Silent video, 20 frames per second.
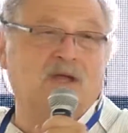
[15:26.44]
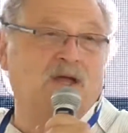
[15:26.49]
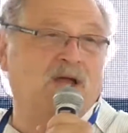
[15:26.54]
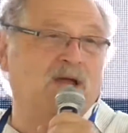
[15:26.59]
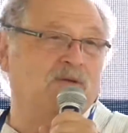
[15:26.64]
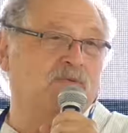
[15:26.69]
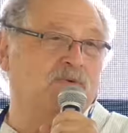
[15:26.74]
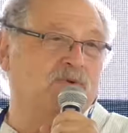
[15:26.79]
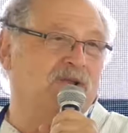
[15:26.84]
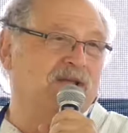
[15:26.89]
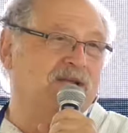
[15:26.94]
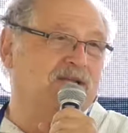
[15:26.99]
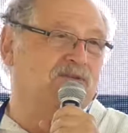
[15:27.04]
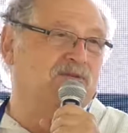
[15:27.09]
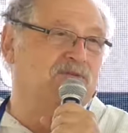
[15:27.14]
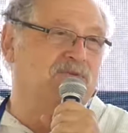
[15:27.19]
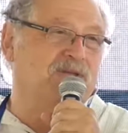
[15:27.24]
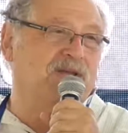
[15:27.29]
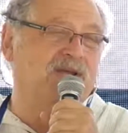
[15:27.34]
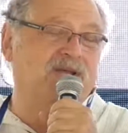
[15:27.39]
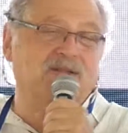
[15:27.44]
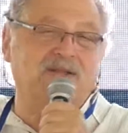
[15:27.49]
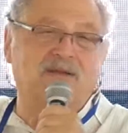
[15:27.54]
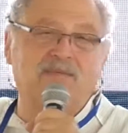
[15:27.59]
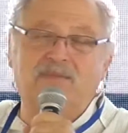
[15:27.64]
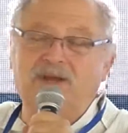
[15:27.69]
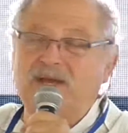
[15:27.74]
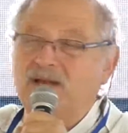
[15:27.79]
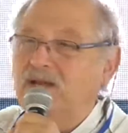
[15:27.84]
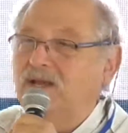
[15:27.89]
I would like to thank the
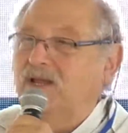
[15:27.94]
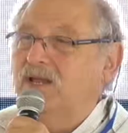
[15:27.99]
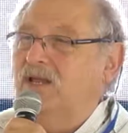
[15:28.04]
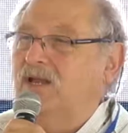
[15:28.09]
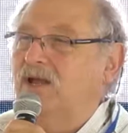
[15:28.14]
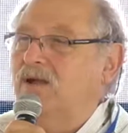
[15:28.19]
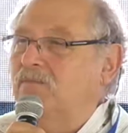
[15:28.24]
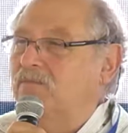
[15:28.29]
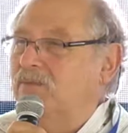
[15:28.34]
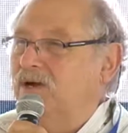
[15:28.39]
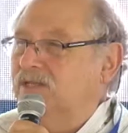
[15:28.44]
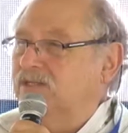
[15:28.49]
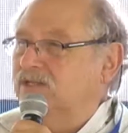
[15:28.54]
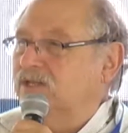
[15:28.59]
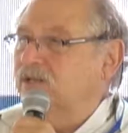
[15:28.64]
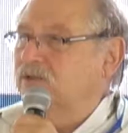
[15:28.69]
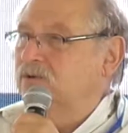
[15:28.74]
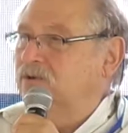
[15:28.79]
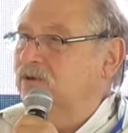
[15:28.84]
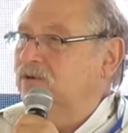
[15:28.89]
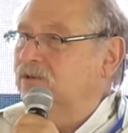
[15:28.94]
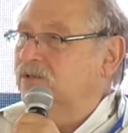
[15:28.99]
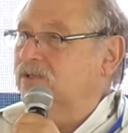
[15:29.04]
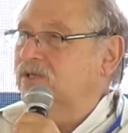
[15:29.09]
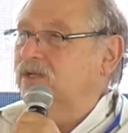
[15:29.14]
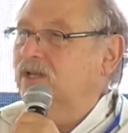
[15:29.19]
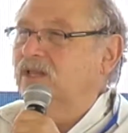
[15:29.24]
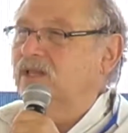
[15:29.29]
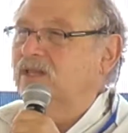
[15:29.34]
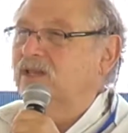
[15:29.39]
many ambassadors
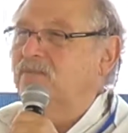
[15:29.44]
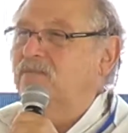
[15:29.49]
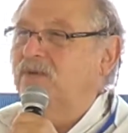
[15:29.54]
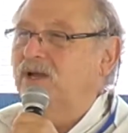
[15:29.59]
and the